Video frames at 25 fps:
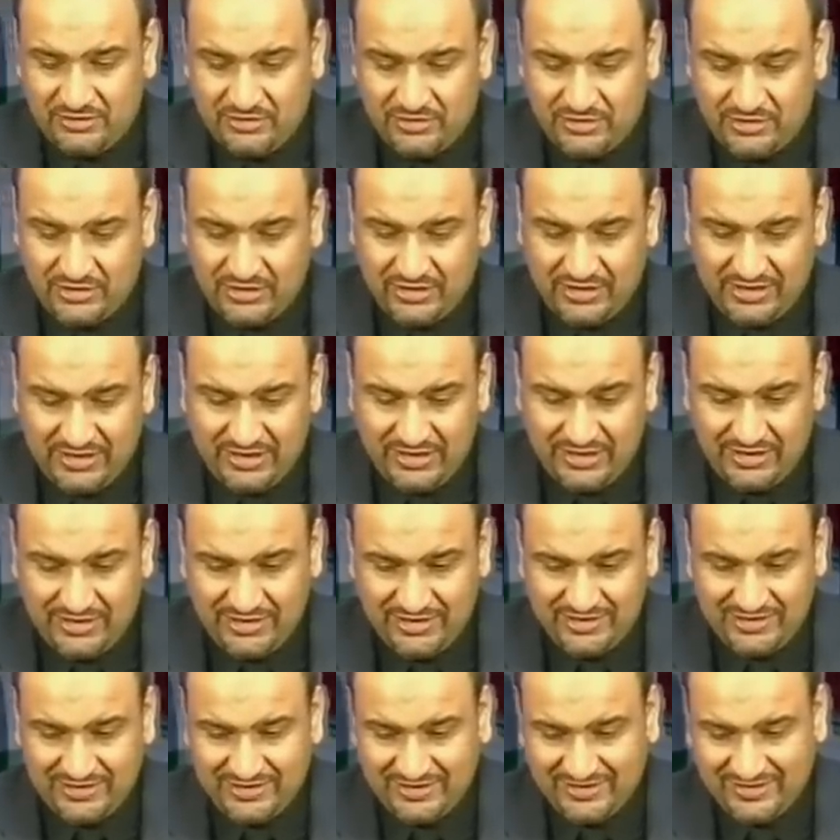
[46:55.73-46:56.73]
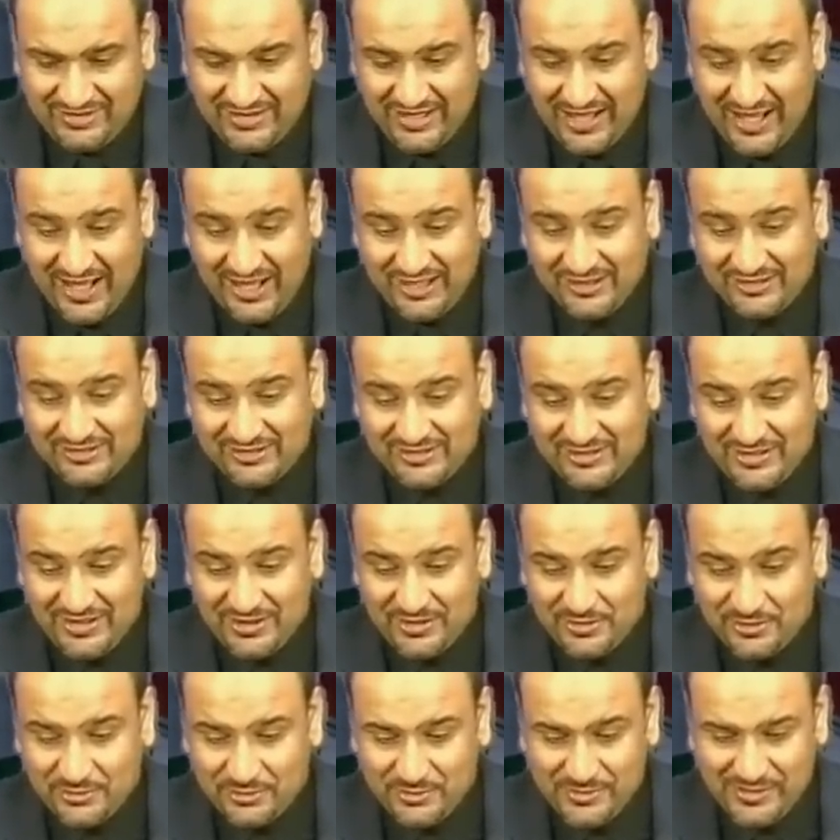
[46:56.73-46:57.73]
Right, as
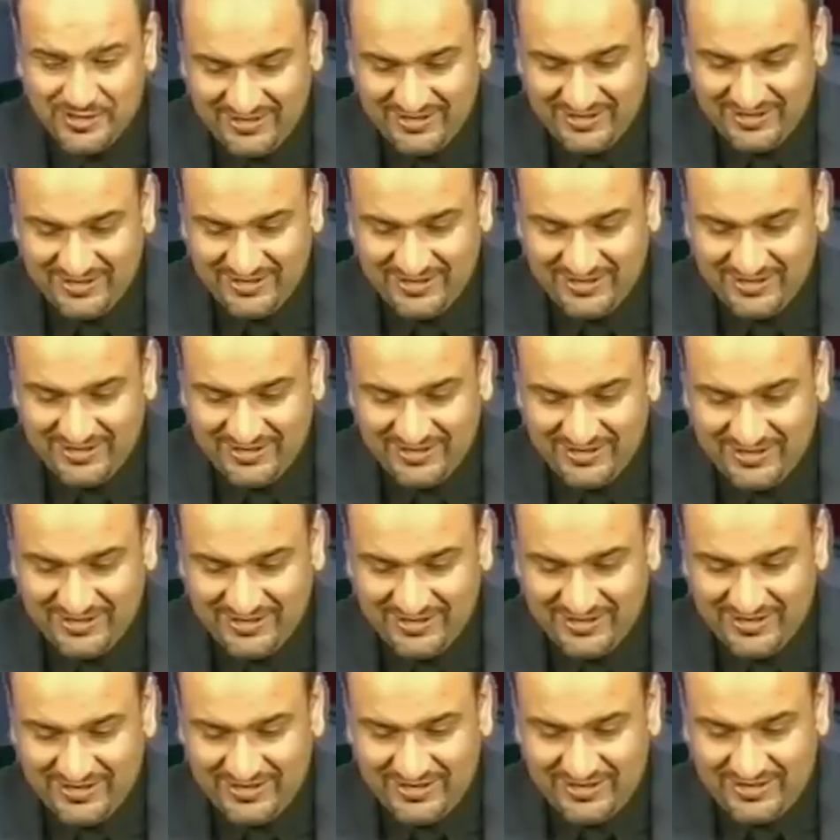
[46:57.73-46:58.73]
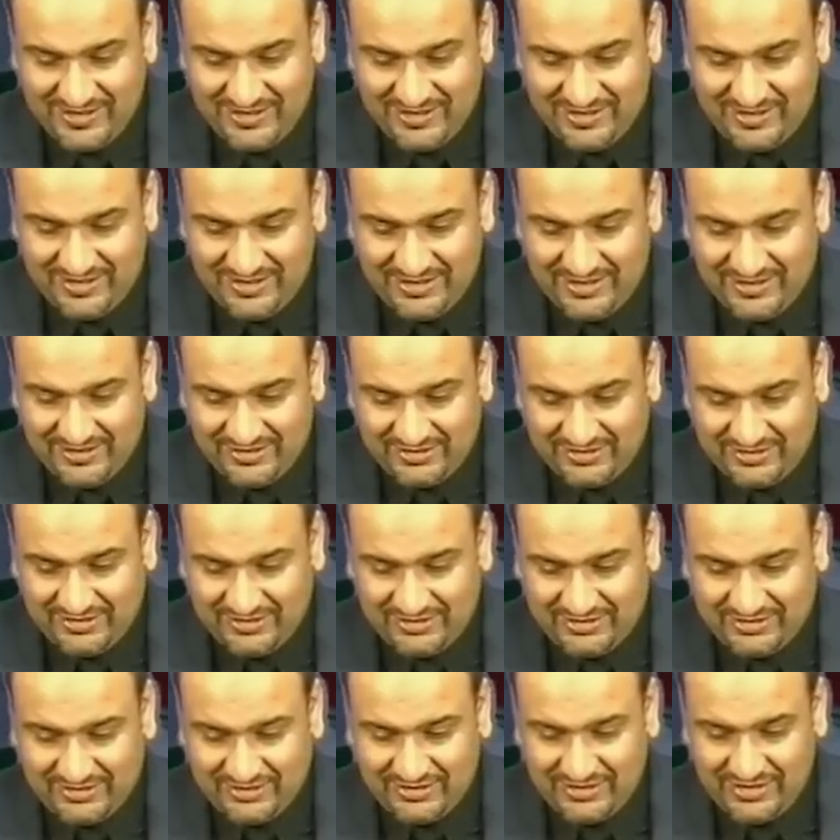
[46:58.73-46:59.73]
there always is. Let's
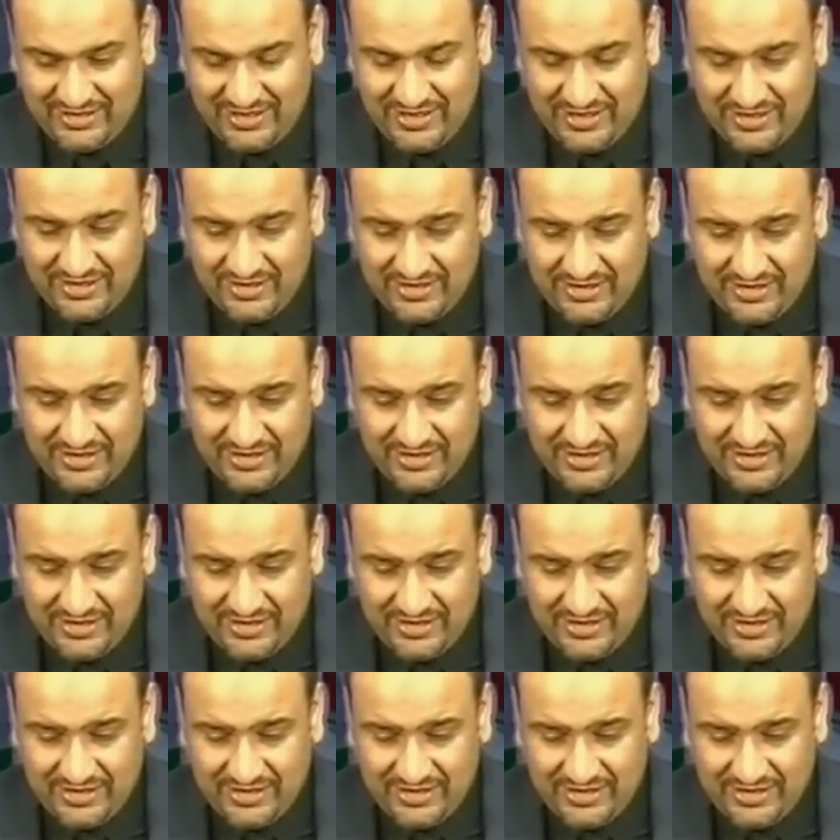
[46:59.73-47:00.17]
see.